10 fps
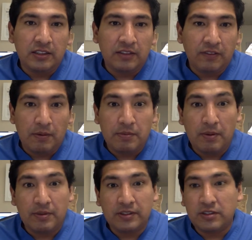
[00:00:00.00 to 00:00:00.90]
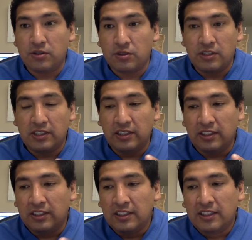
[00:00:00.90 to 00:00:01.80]
family members
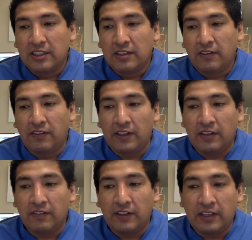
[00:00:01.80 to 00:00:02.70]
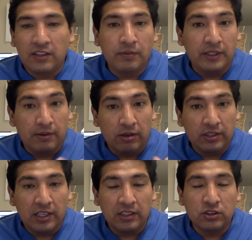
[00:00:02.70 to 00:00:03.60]
usually think a little bit about
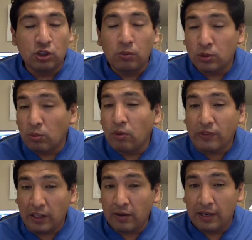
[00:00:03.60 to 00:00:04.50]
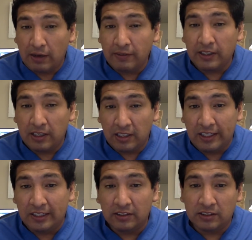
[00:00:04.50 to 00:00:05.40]
that. Some of them have it
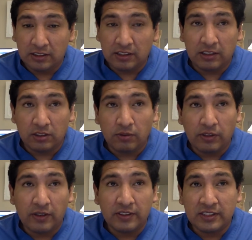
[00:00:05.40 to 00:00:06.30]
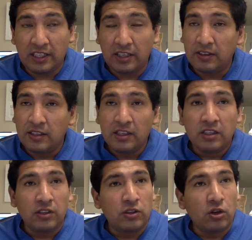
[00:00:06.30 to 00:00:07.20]
clear. Some of them say,
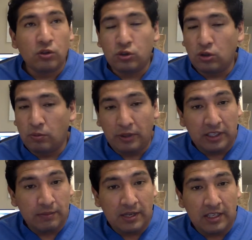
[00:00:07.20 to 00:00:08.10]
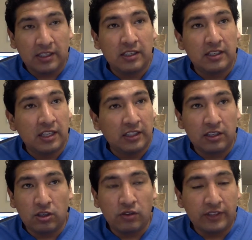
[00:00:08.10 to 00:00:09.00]
don't bring her back. Let her
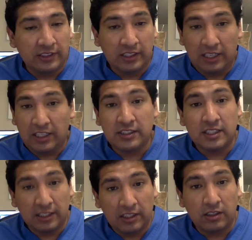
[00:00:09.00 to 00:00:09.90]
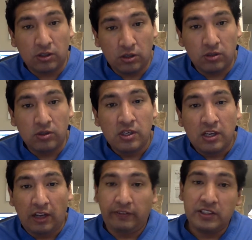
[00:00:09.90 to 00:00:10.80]
go. If that's the case, let her go.
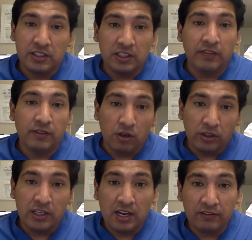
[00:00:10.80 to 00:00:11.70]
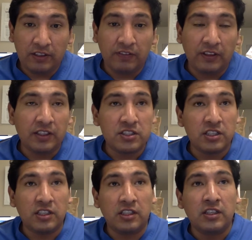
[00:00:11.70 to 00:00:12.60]
I think she lived long enough. I think
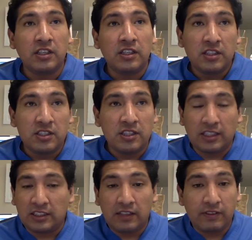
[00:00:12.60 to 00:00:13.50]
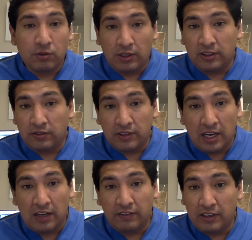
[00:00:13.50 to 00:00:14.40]
she doesn't have a quality of
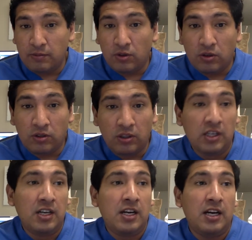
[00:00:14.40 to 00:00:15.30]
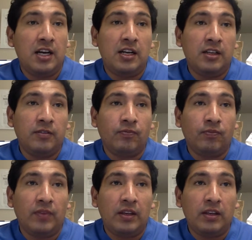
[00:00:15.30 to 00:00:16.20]
life anymore, and
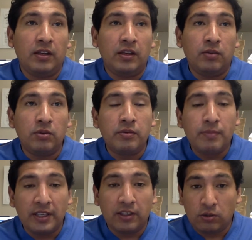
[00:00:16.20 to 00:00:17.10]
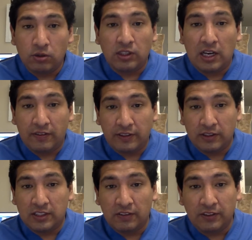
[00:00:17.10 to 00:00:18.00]
it will be better to not have her
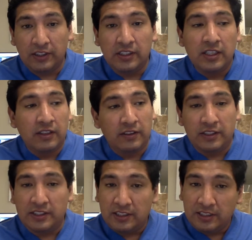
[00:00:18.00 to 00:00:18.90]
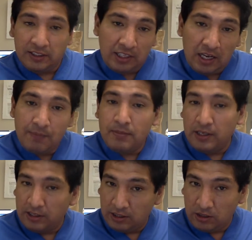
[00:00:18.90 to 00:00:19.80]
suffering. If this is her time,
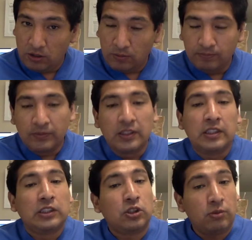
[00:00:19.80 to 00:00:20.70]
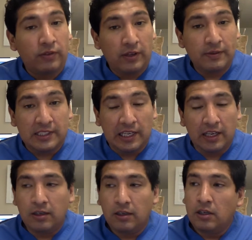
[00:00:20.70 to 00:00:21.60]
let her go. Some of them say,